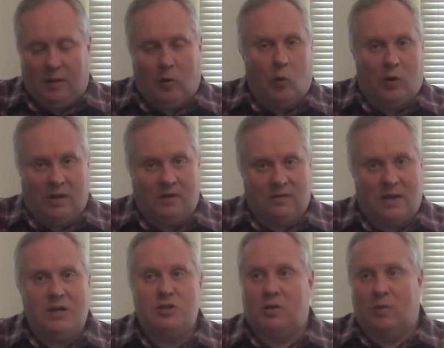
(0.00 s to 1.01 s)

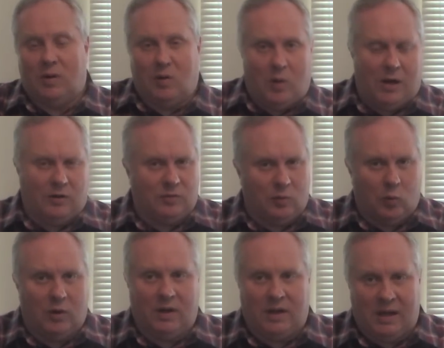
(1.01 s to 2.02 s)
organization requires an
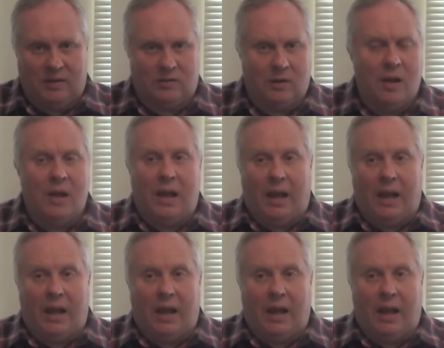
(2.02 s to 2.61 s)
organizer?